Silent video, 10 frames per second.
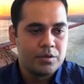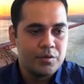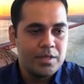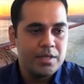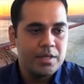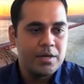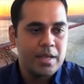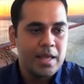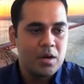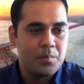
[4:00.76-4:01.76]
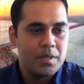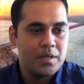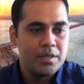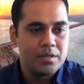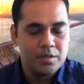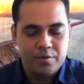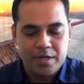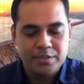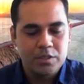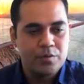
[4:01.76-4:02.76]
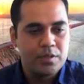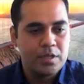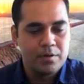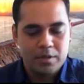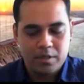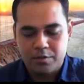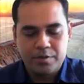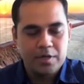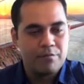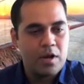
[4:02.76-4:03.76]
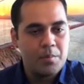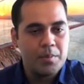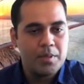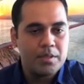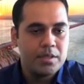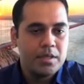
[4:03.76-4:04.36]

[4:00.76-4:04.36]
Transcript: tree and canopy interaction with the environment.